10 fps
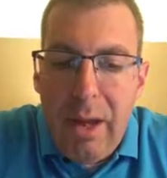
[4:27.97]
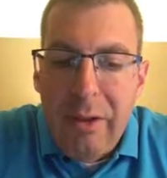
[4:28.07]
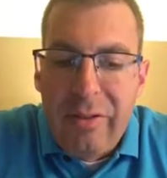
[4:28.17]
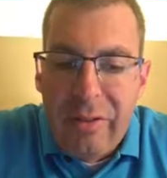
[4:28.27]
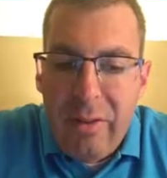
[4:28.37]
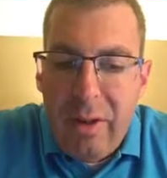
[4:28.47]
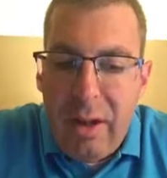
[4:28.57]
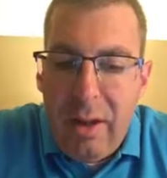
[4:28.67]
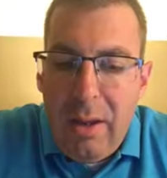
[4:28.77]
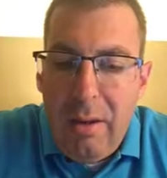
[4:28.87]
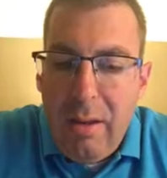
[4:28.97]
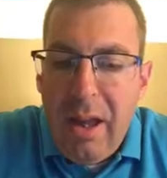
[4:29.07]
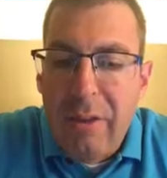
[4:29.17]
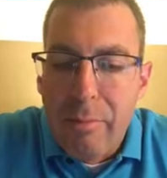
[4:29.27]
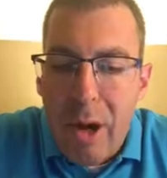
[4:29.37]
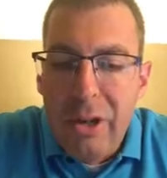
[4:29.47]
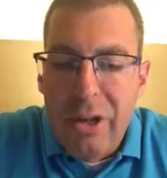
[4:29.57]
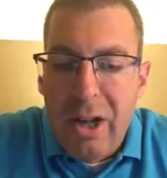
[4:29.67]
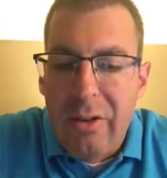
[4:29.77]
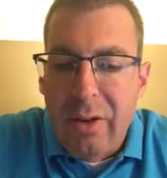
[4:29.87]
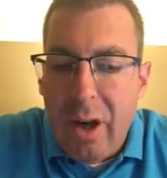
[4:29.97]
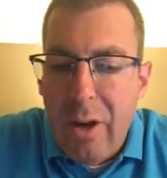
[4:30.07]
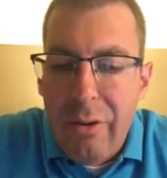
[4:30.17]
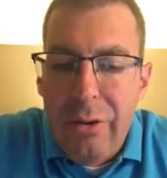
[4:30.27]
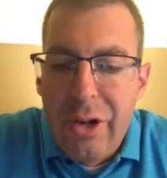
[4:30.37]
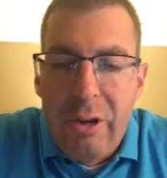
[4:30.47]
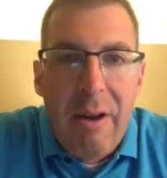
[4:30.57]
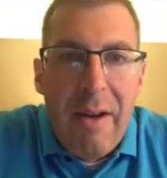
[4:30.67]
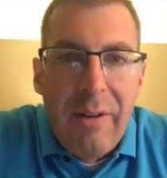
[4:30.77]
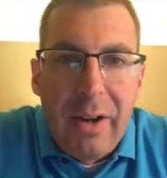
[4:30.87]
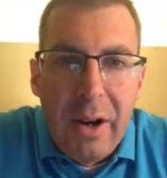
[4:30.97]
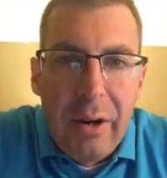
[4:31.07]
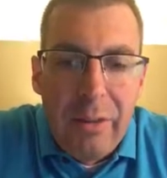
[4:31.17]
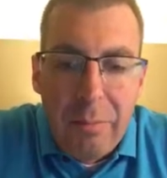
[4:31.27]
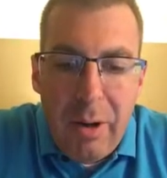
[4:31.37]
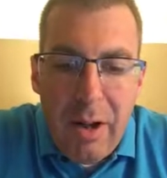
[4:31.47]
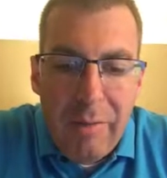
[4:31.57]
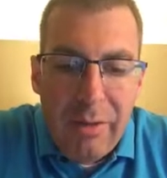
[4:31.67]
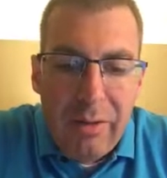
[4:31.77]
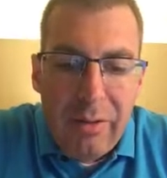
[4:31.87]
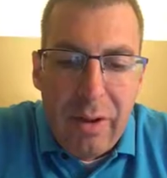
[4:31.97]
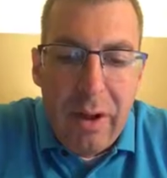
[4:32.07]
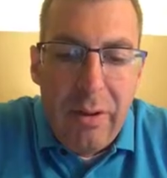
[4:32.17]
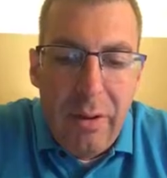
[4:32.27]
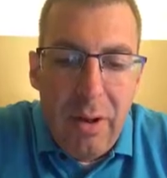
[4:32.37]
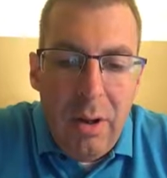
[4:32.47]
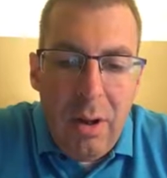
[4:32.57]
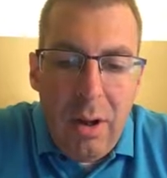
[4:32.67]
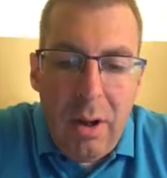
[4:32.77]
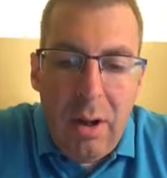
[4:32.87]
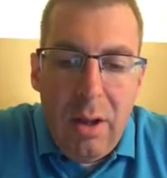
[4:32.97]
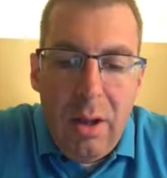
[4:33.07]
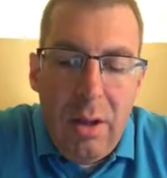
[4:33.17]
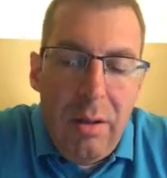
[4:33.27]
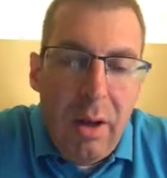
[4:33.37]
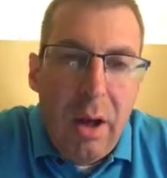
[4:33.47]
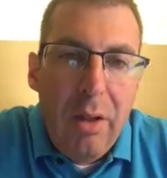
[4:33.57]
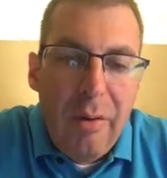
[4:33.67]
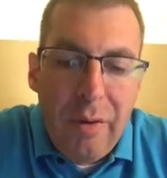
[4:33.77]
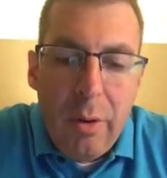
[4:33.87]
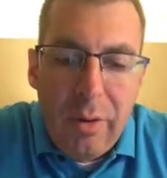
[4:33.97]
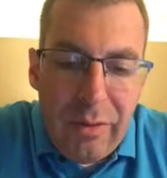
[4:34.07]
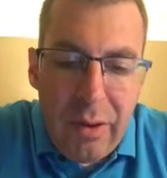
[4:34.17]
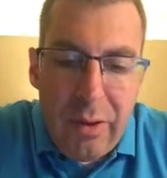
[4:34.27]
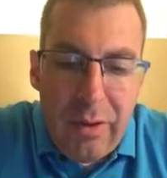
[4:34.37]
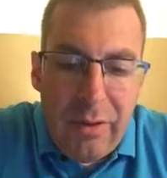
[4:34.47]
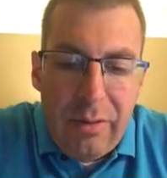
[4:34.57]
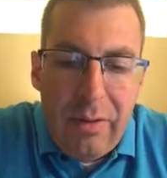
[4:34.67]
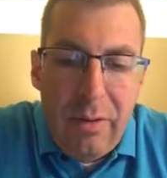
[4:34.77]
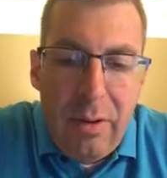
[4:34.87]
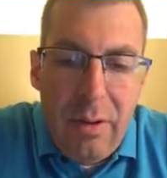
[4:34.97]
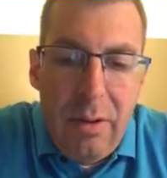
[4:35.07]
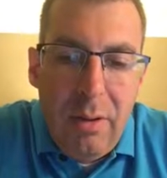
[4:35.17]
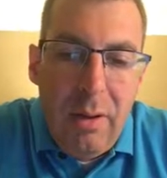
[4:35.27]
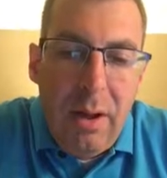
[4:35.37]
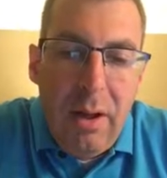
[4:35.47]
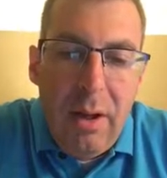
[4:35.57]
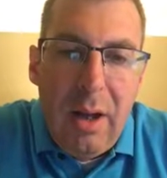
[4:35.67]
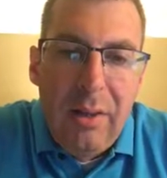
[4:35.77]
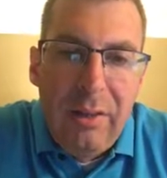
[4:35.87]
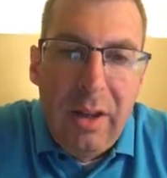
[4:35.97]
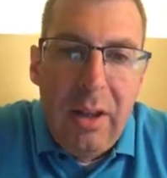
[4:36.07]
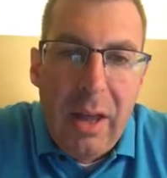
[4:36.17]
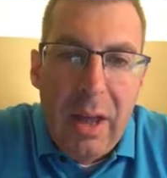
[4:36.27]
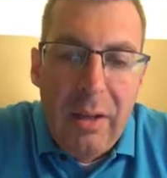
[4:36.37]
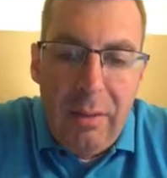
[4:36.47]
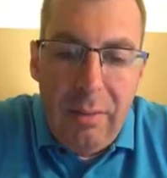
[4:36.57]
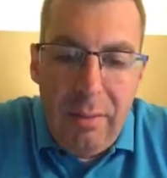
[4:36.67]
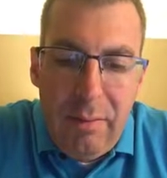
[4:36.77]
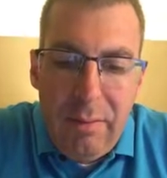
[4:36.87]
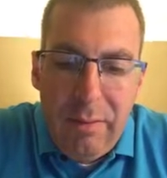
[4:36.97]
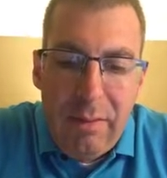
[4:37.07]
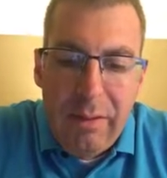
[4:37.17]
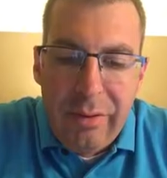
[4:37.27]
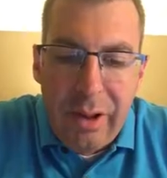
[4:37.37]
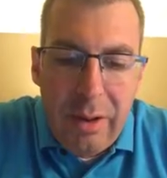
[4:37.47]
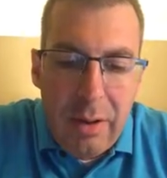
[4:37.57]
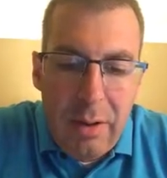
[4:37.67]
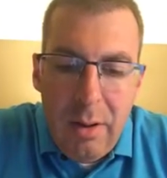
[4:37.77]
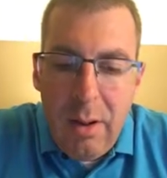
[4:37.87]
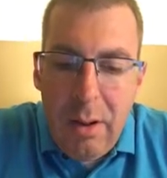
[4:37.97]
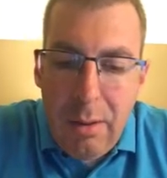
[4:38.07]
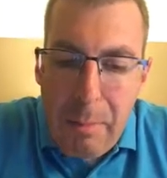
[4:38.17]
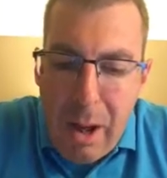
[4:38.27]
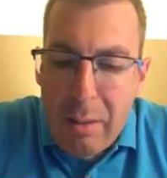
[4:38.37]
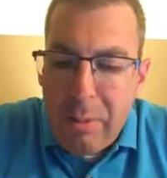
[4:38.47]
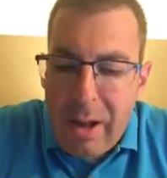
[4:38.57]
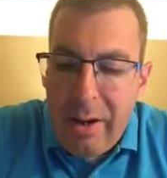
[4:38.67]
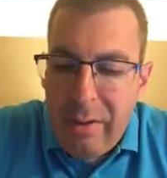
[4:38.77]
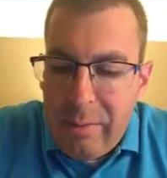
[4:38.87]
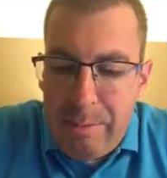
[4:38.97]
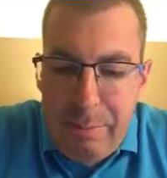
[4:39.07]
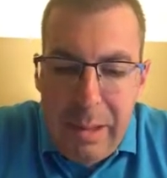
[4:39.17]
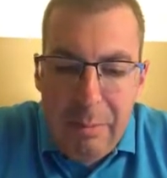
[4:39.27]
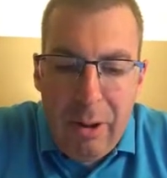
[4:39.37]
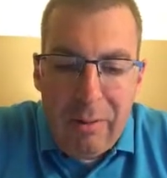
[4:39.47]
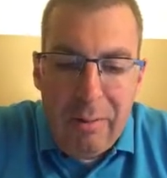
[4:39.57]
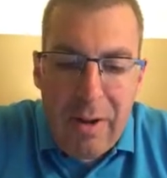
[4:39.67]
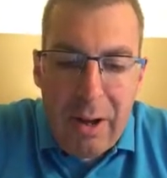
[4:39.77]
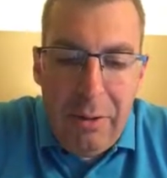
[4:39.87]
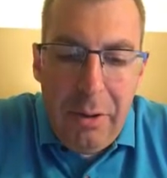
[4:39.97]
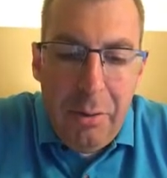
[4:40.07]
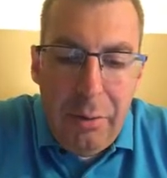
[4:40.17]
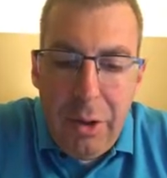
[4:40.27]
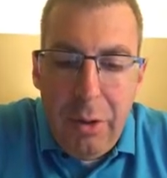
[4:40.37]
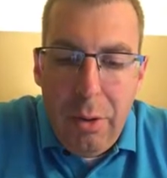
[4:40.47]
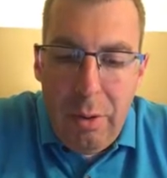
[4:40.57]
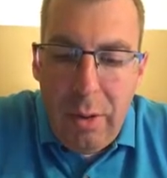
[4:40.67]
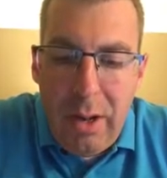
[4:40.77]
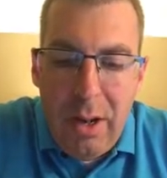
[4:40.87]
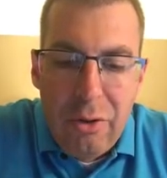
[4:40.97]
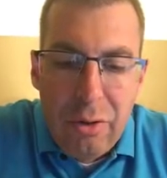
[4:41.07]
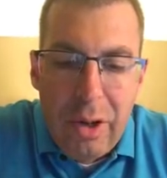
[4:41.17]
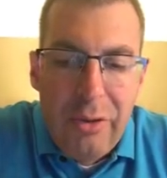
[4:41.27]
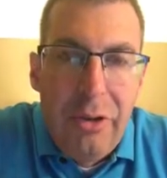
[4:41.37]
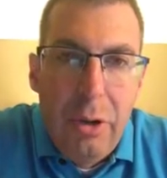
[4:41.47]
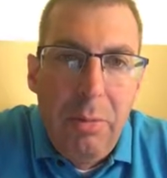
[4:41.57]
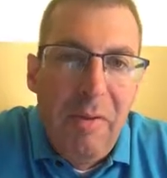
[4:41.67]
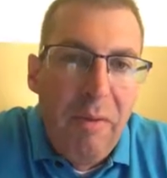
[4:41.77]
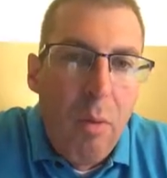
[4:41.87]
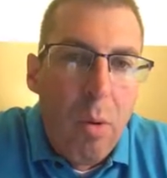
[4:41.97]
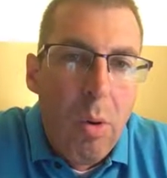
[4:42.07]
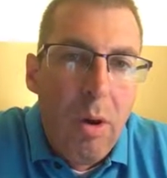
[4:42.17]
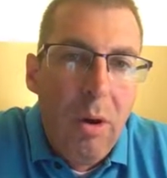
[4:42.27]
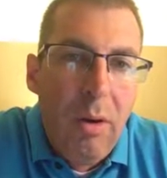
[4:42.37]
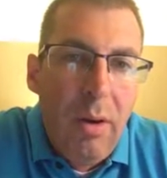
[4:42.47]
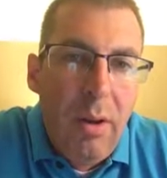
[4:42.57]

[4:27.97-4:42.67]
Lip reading: as much as other geographic areas put emphasis on other focus areas. I say that to say that bottom line is people have to value you and trust you before